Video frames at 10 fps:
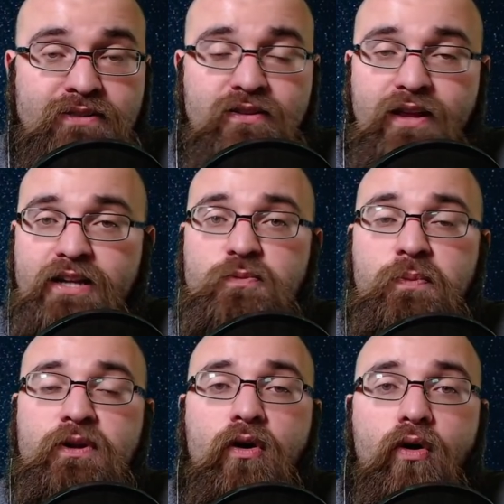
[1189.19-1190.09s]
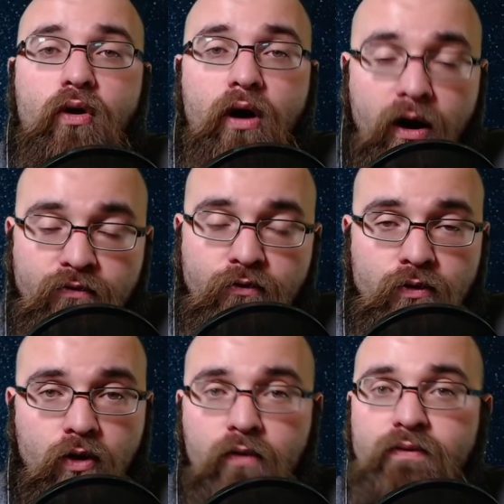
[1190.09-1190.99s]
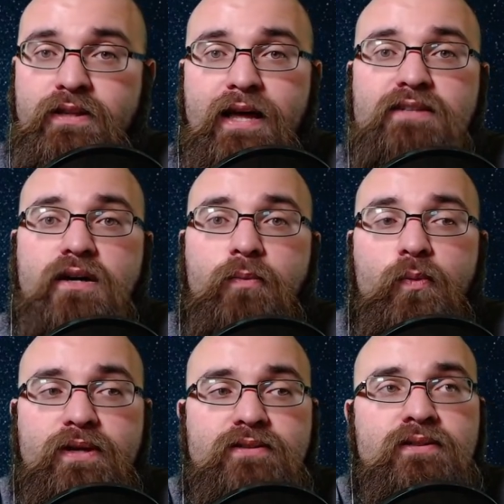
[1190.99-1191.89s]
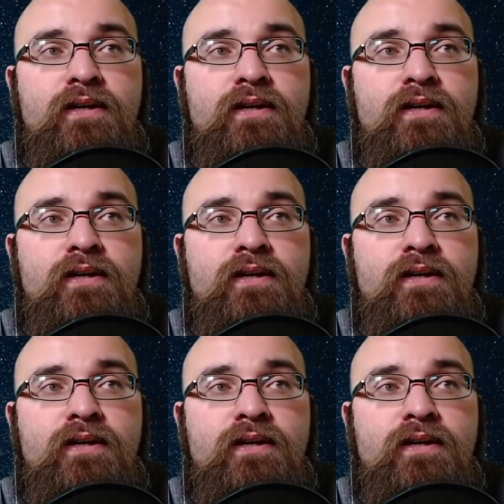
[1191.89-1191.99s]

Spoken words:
that has been awful over the last couple weeks,